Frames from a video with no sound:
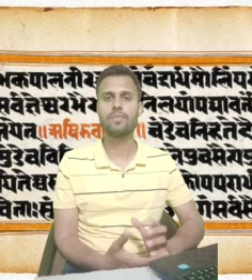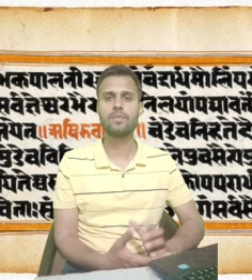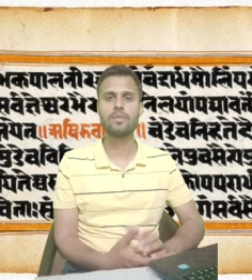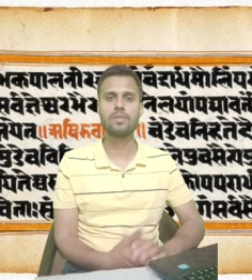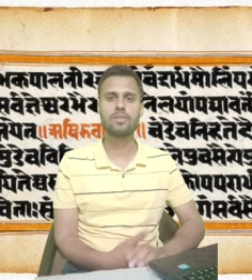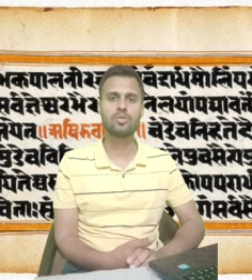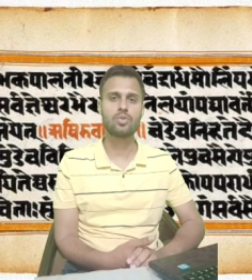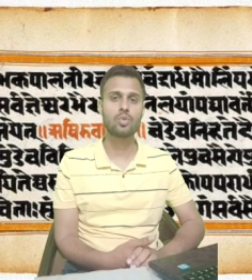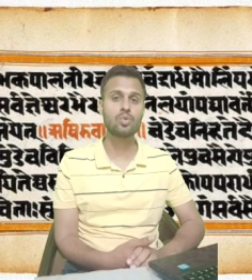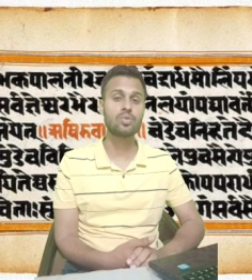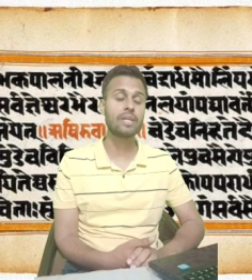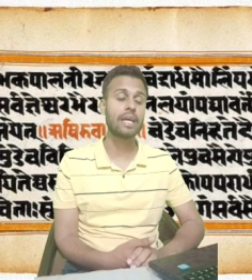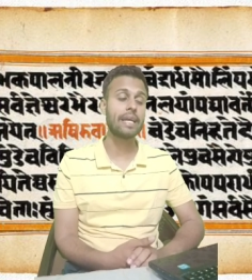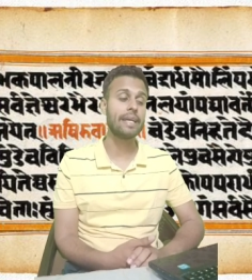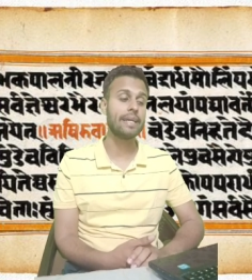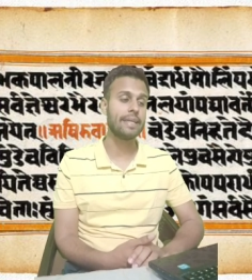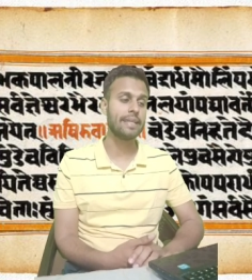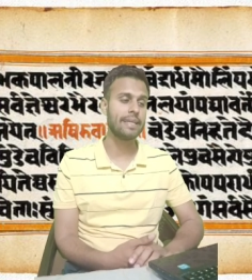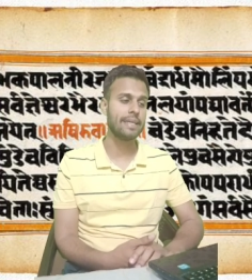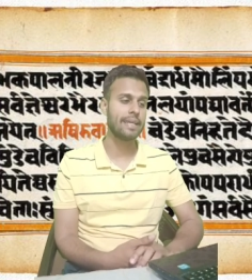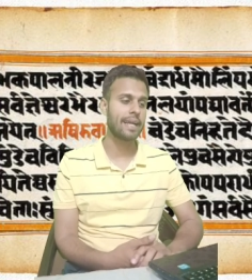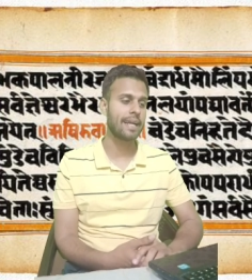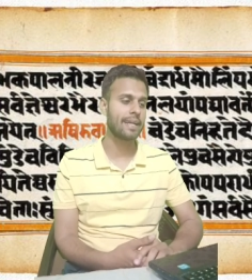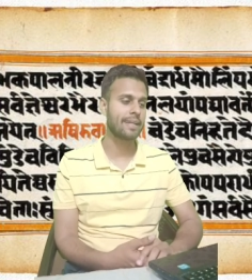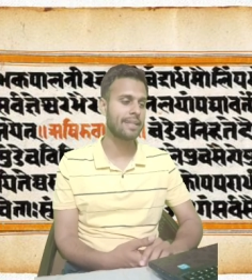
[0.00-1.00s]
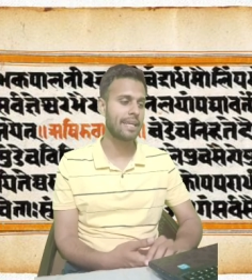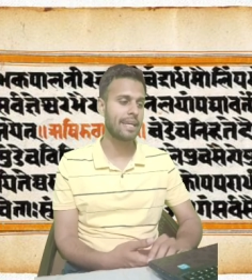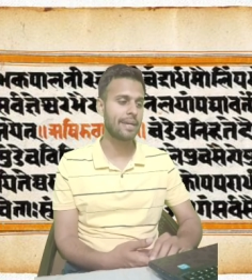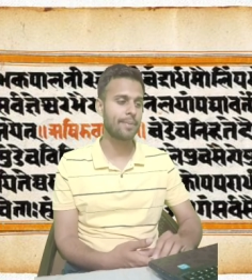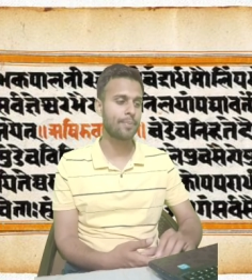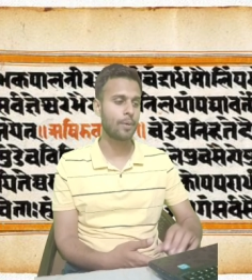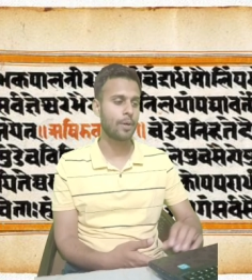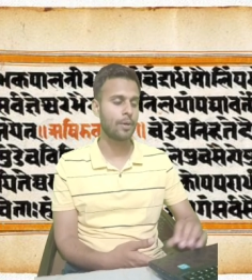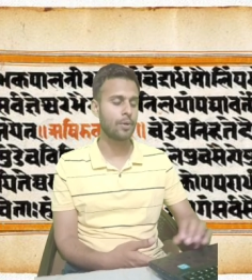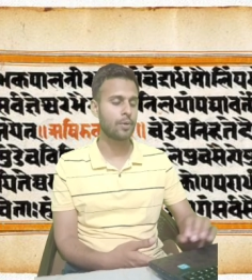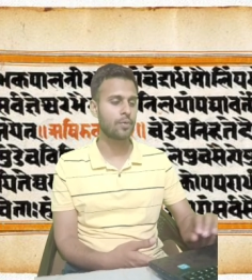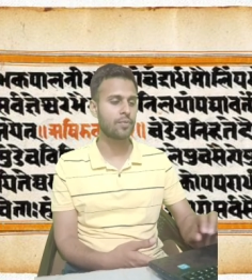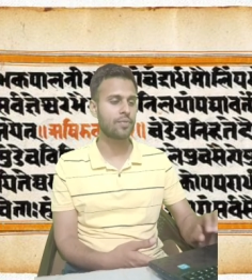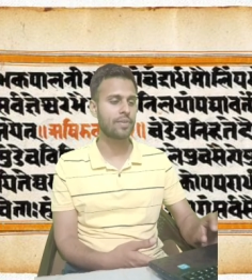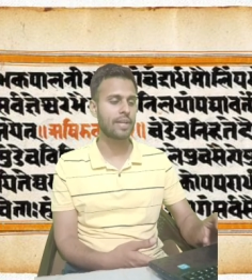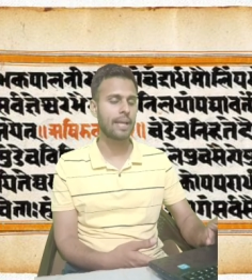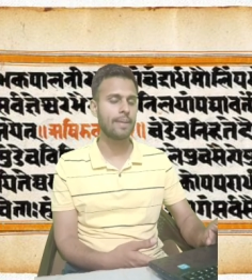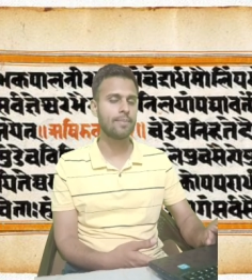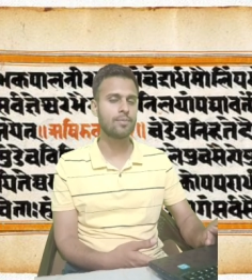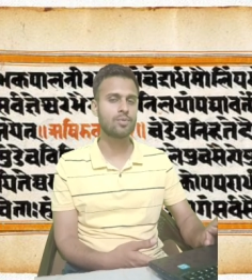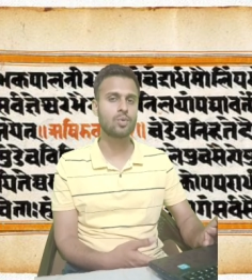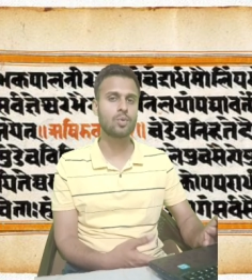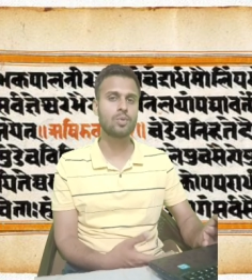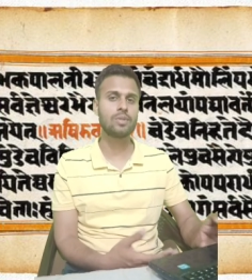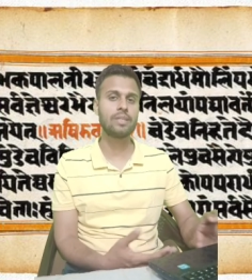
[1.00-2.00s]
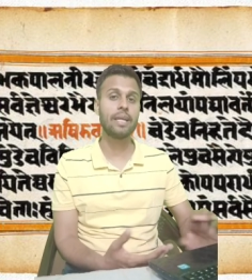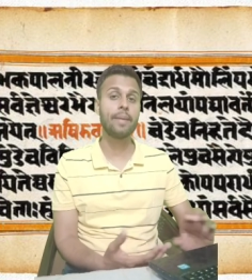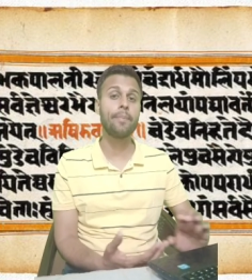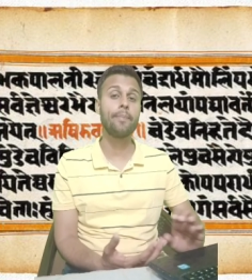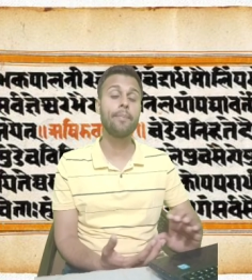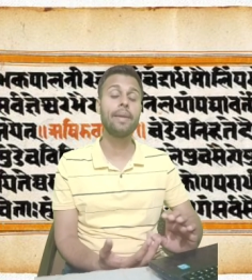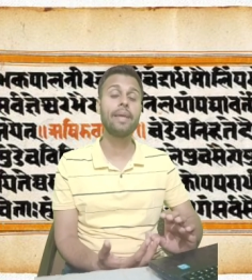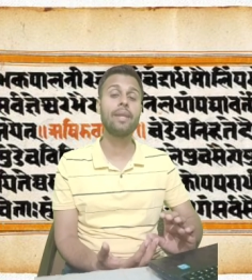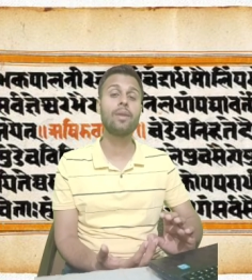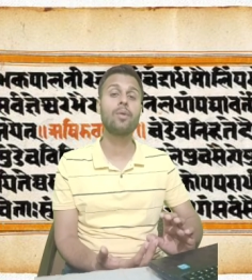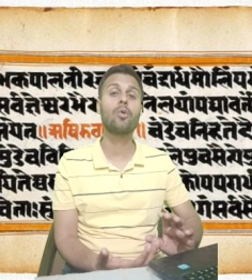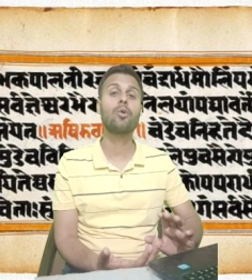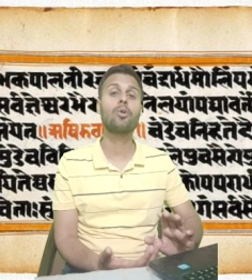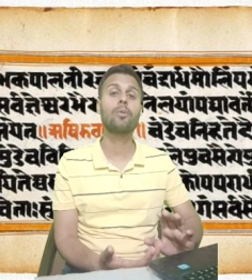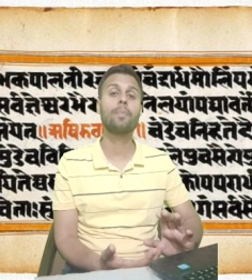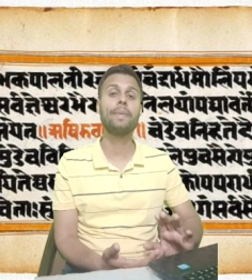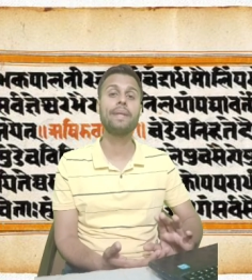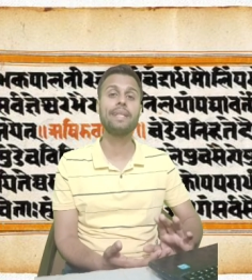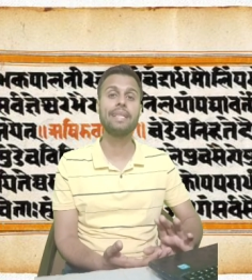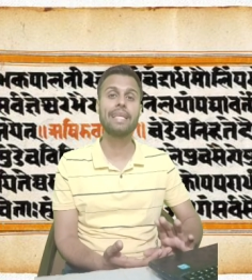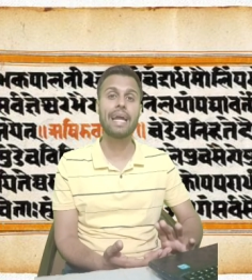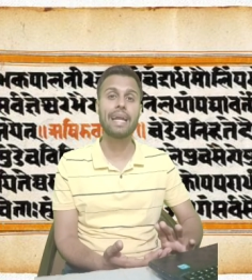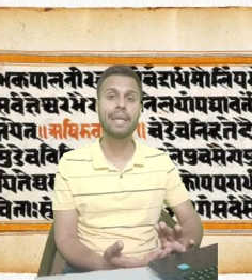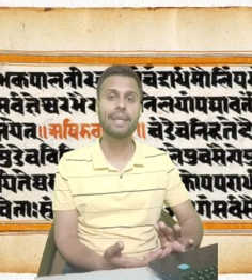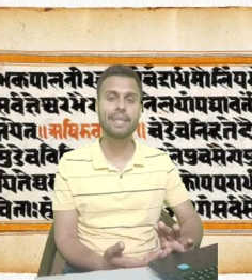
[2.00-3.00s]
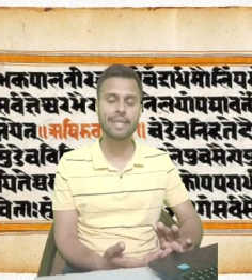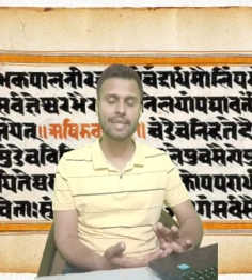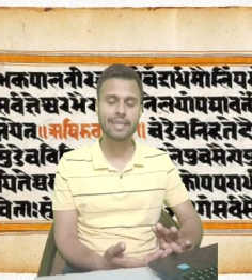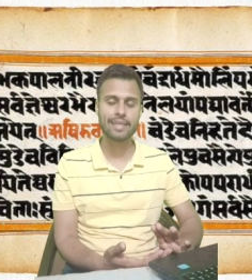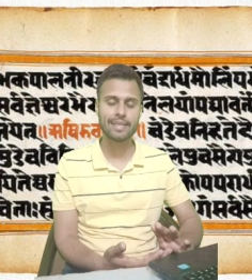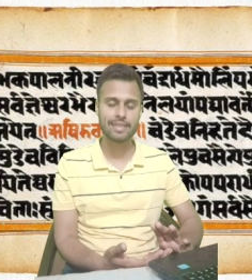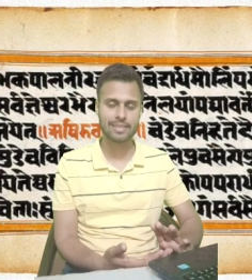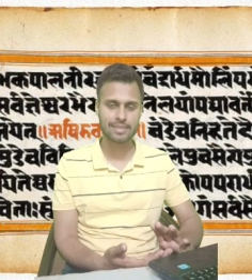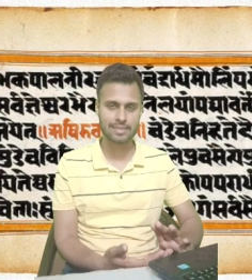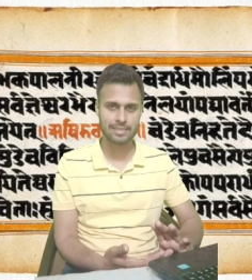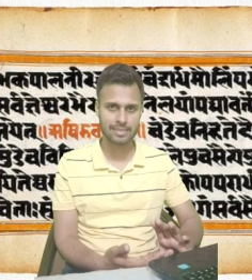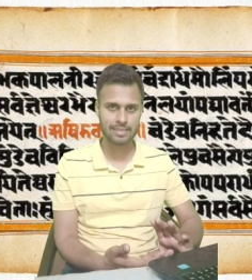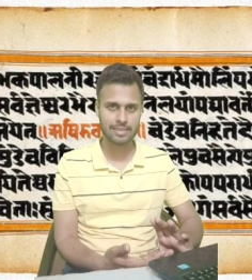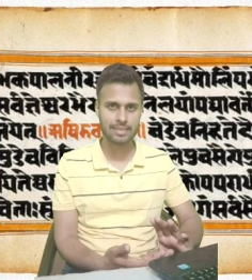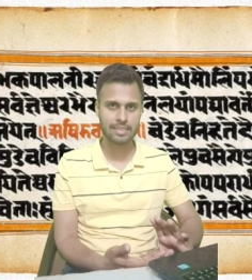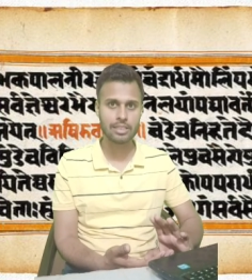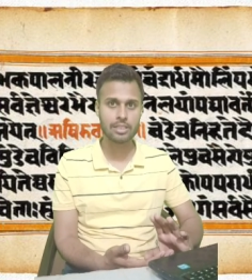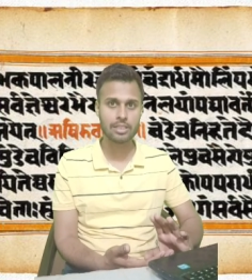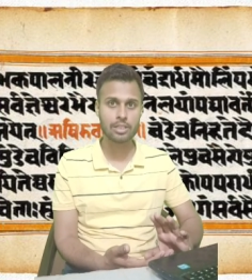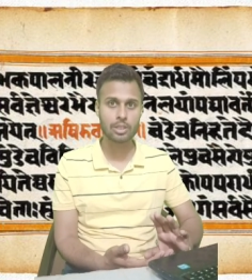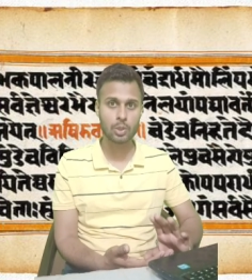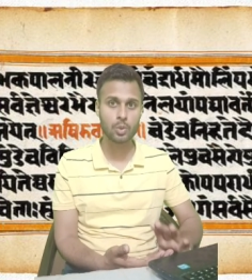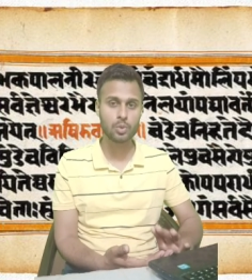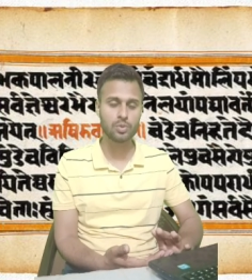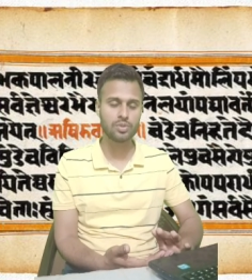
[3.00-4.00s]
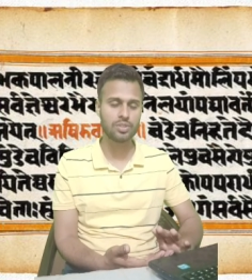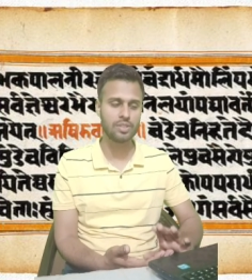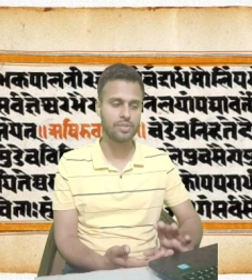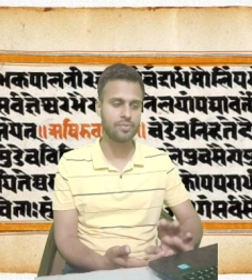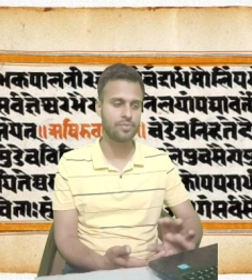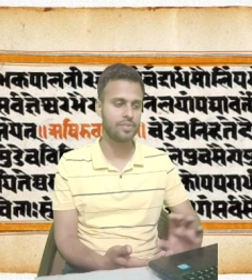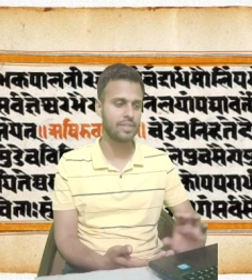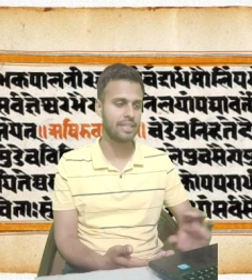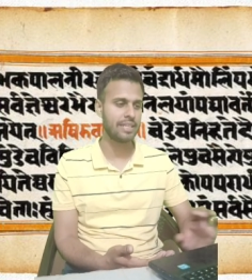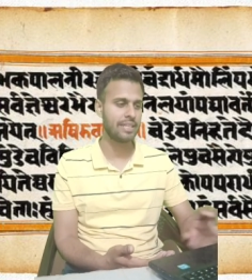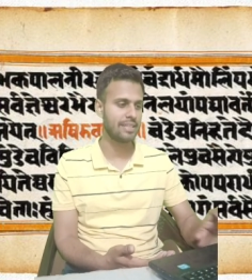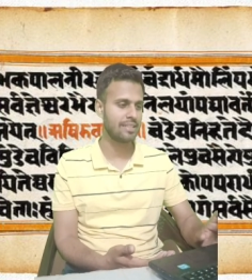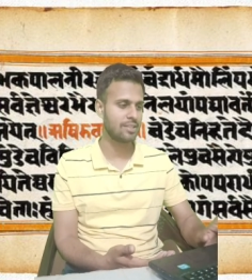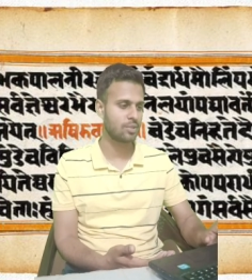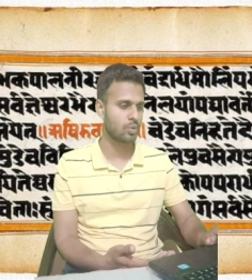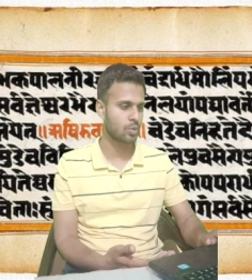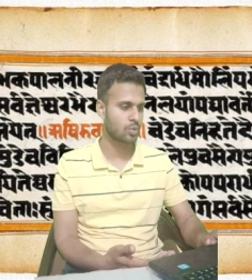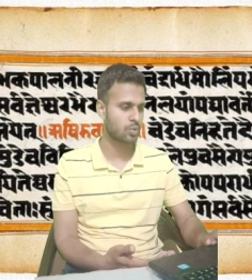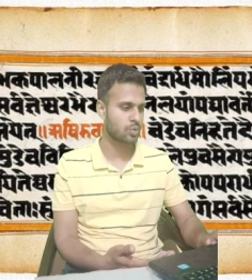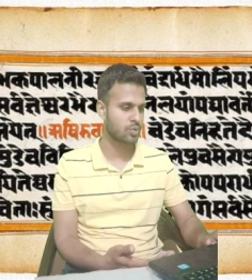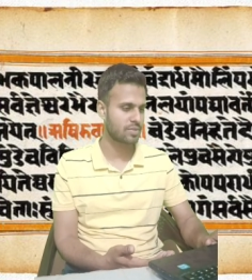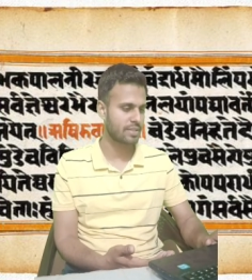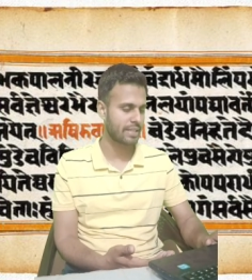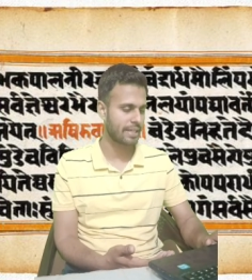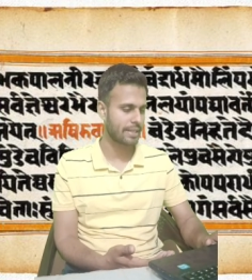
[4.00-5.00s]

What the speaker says: society at that point of time. So they may not be that inclusive. It is also.